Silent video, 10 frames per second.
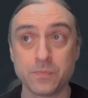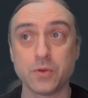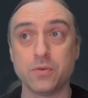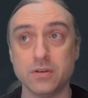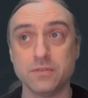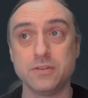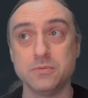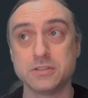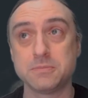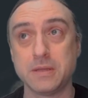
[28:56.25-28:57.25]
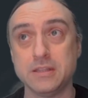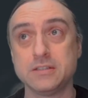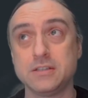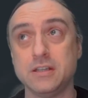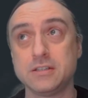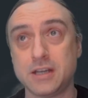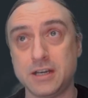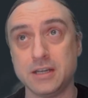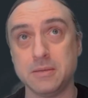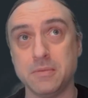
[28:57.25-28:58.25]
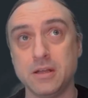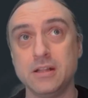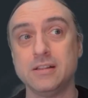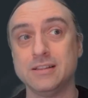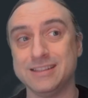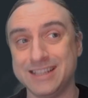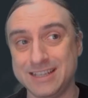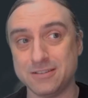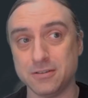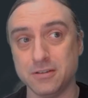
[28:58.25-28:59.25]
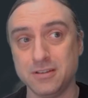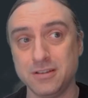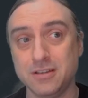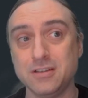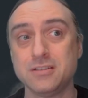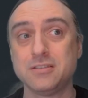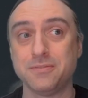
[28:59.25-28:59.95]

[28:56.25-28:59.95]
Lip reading: or if you will spend the time later to